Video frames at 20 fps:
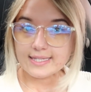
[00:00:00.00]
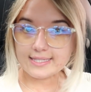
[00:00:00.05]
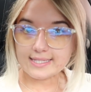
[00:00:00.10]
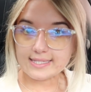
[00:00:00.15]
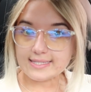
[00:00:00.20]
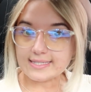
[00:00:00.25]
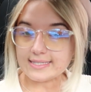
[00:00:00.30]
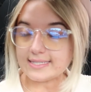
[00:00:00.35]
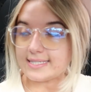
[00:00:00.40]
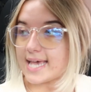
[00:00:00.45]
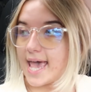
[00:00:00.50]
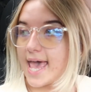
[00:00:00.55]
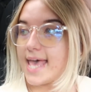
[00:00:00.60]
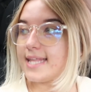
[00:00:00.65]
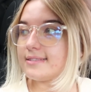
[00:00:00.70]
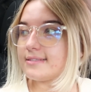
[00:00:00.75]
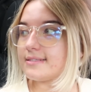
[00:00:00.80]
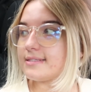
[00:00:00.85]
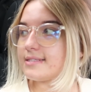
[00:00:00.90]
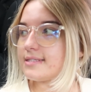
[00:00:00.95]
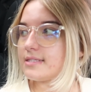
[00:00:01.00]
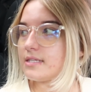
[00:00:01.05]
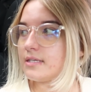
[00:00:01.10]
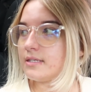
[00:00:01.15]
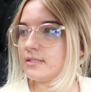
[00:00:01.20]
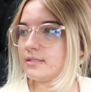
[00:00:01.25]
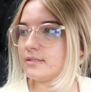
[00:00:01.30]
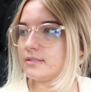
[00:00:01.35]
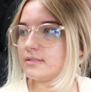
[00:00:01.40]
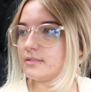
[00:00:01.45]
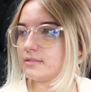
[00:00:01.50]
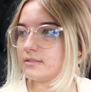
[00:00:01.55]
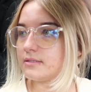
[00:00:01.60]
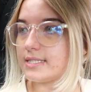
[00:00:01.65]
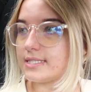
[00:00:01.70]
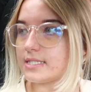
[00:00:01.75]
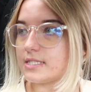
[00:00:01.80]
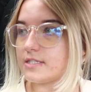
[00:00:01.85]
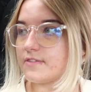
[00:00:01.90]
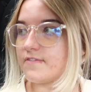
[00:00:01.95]
This is intense.
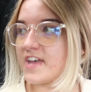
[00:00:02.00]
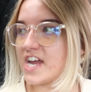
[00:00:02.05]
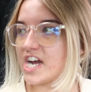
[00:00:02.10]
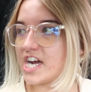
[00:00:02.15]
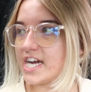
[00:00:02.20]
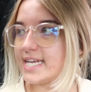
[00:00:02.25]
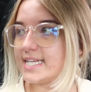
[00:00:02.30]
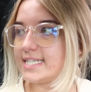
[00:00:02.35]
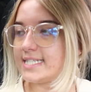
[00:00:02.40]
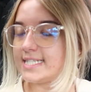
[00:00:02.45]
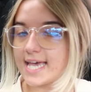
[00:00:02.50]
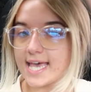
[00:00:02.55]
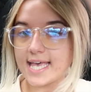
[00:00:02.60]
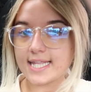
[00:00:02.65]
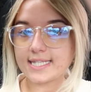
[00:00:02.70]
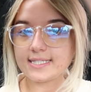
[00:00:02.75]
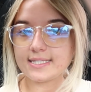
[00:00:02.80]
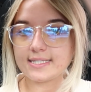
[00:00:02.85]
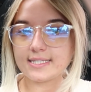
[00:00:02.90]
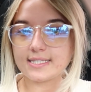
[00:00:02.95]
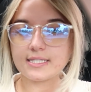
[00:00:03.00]
This is very intense.